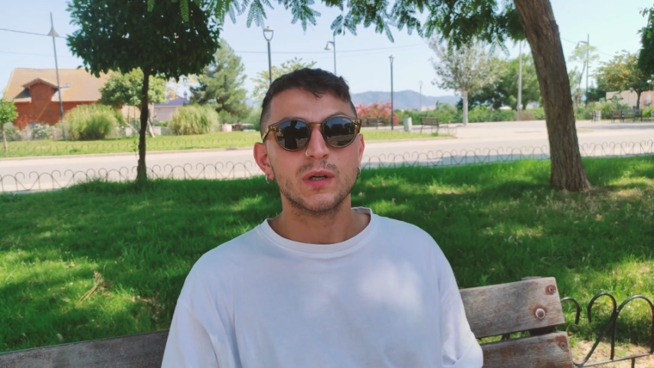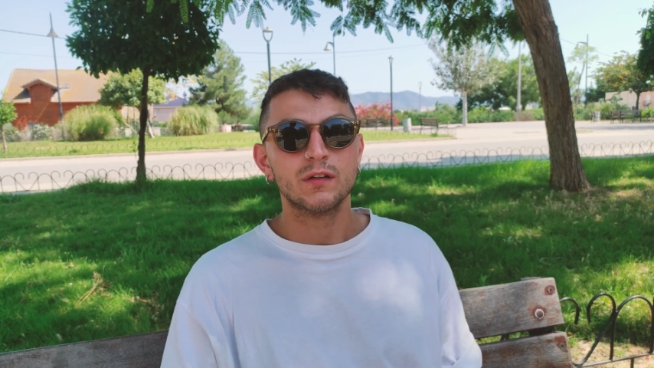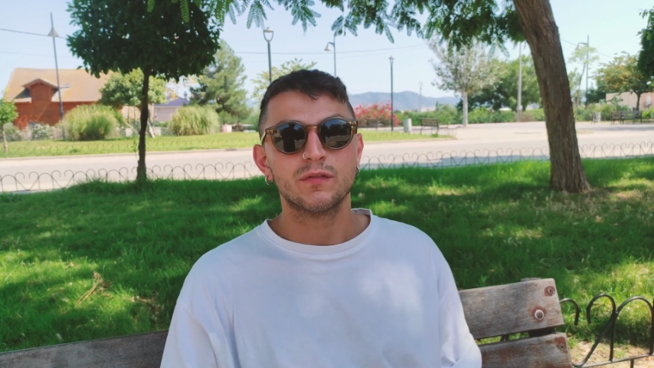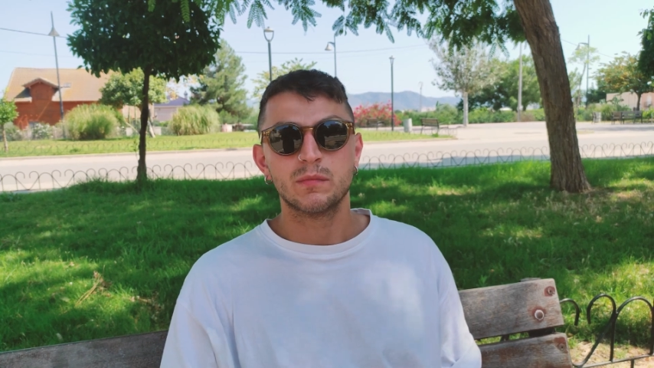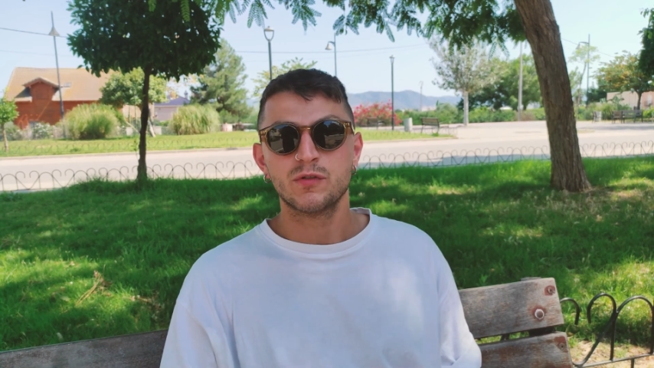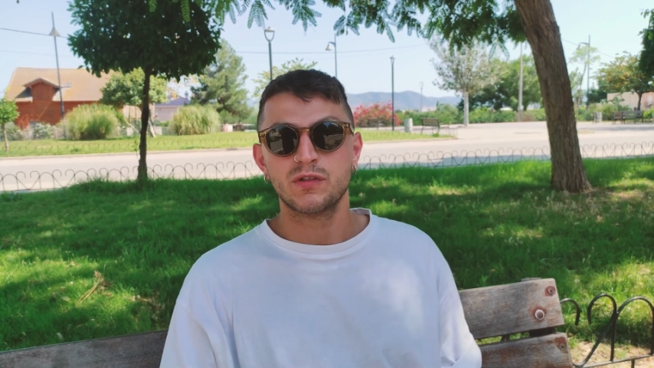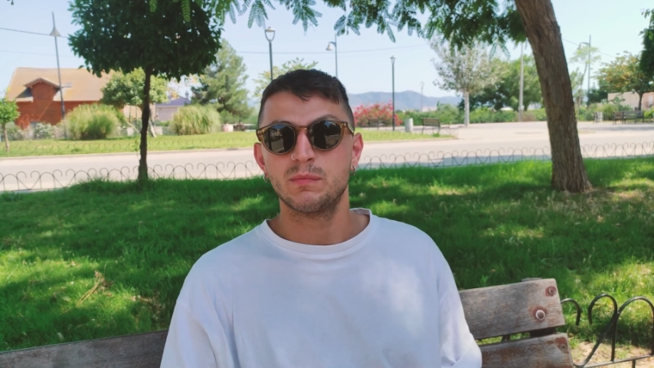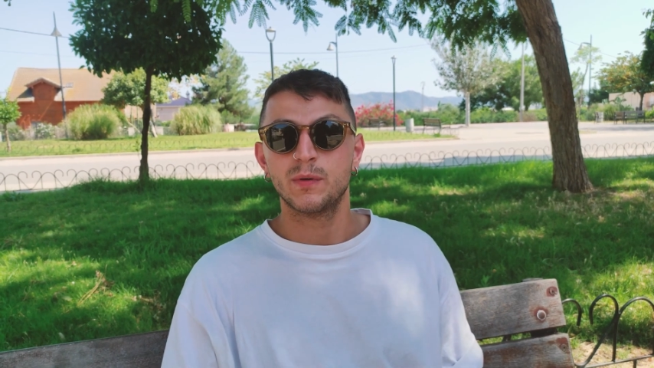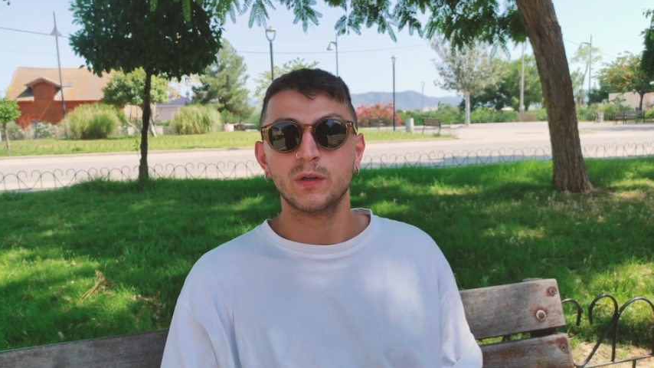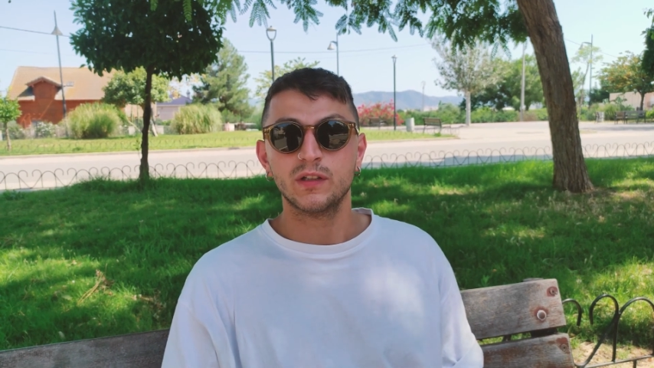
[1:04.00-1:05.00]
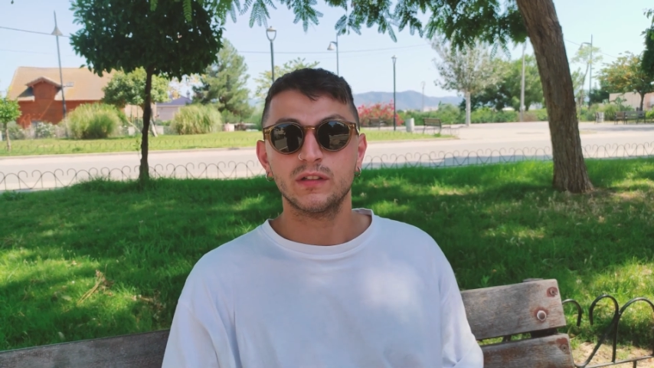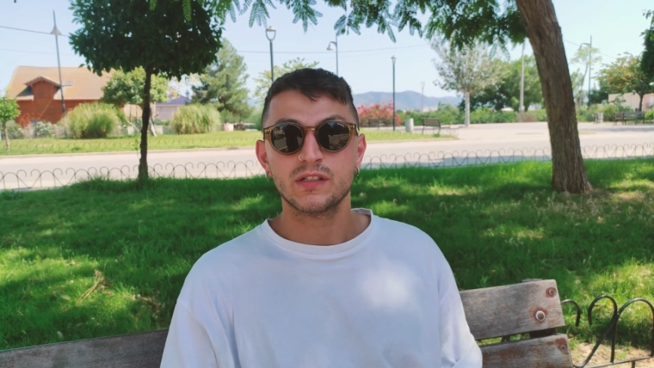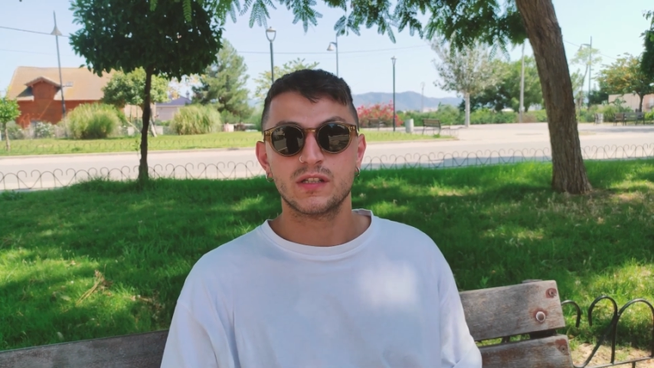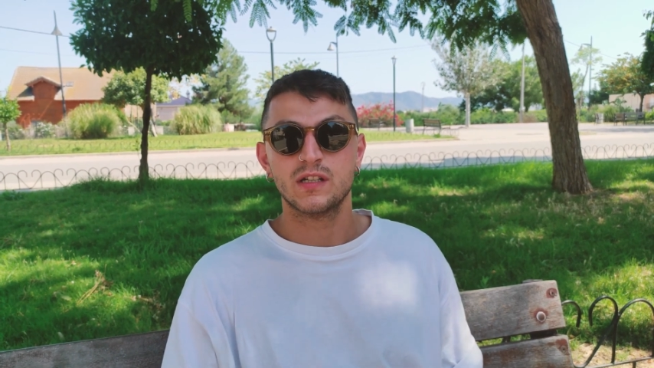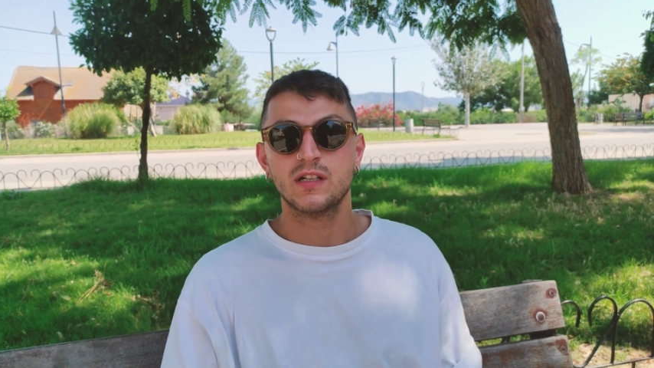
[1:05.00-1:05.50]
one of the most important
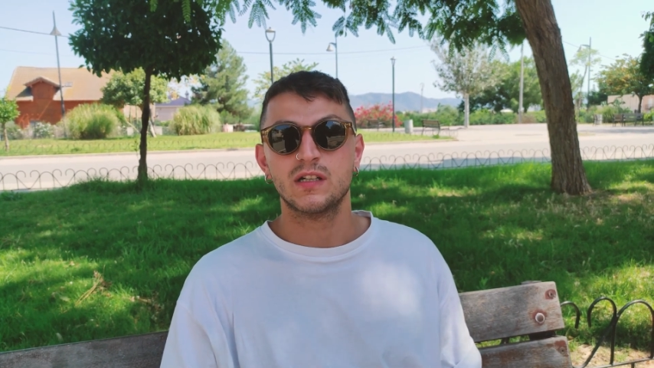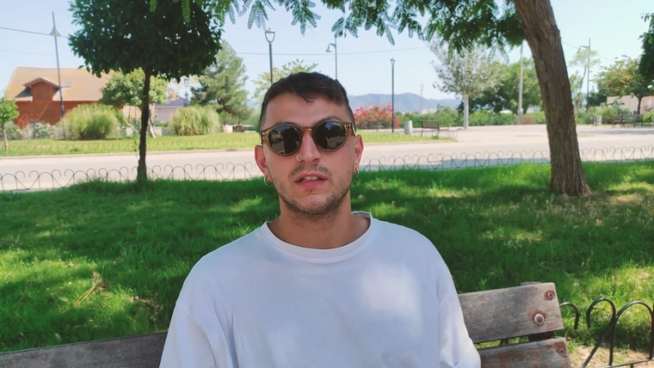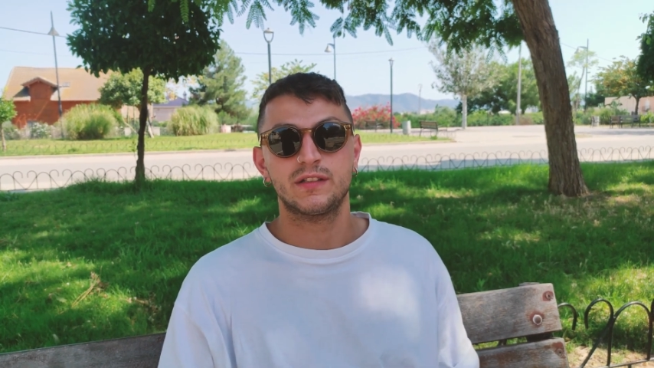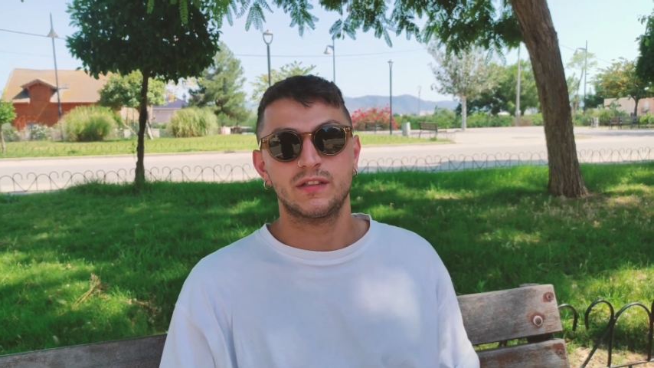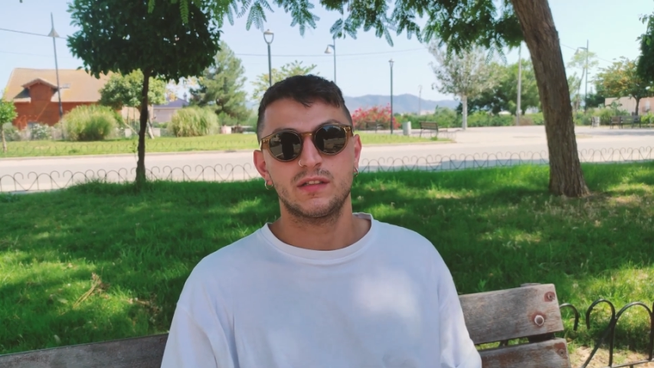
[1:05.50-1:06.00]
is that